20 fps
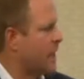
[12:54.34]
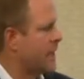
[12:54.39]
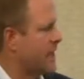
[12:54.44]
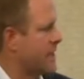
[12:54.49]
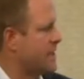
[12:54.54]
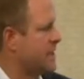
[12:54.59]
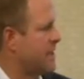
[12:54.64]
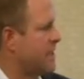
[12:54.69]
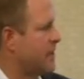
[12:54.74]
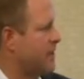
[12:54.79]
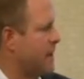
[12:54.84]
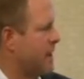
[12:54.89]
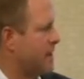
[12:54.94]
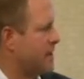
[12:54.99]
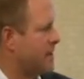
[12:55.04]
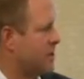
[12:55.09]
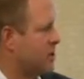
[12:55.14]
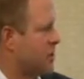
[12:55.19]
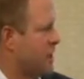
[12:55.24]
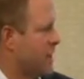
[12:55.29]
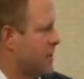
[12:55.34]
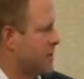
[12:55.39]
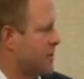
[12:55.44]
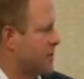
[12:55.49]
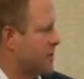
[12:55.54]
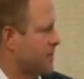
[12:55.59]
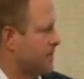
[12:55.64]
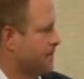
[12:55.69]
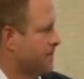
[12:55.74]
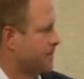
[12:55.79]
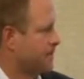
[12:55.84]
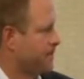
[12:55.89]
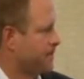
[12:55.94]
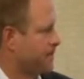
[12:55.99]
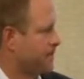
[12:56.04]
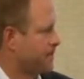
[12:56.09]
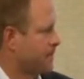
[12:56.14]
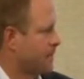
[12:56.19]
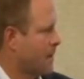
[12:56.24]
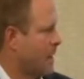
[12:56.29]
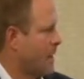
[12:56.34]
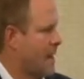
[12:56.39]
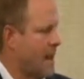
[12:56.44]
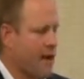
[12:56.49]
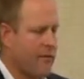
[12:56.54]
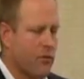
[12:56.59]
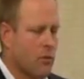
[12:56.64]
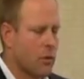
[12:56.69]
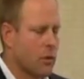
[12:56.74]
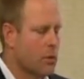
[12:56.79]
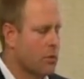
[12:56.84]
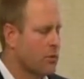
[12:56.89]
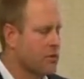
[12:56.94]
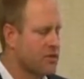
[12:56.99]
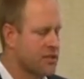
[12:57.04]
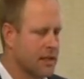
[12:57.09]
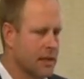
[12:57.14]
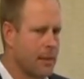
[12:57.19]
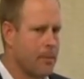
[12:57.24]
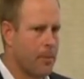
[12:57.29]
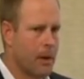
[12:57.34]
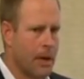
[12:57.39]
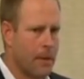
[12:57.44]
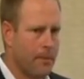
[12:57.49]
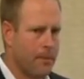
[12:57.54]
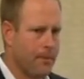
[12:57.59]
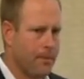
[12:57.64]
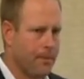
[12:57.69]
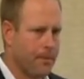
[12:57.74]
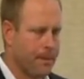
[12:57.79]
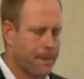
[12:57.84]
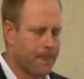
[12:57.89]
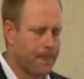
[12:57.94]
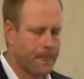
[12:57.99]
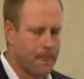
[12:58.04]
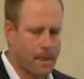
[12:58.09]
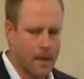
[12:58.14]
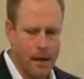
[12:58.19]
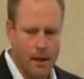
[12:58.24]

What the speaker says: it's not easy to make these changes, and everyone will slip up.